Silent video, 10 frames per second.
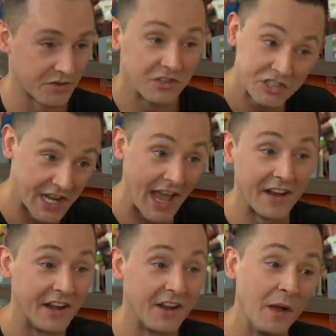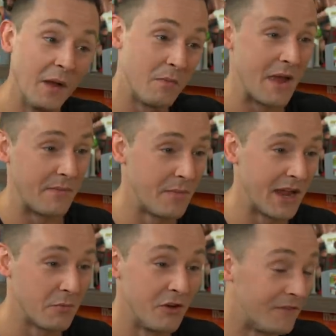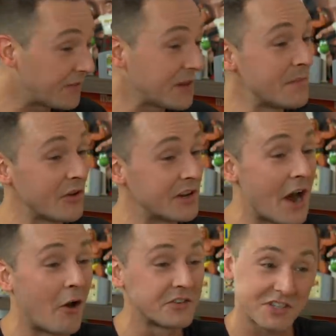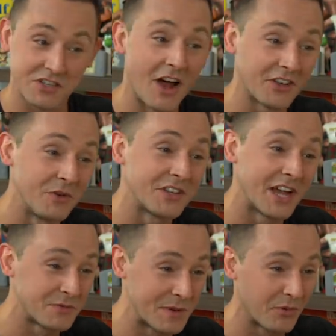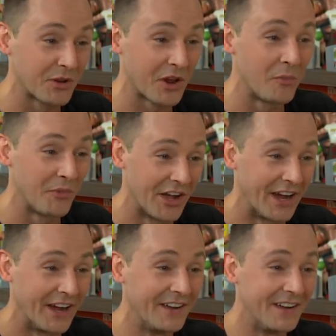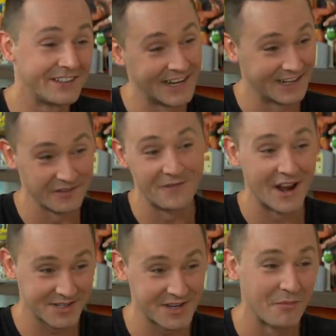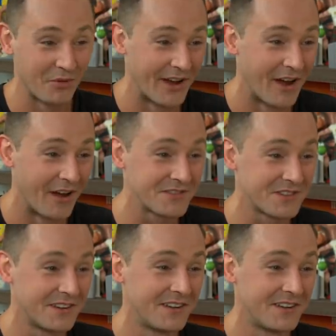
So get in, maybe make a move. fifteen million dollars is a lot to entice people to go play, to get into the FedEx Cup playoffs.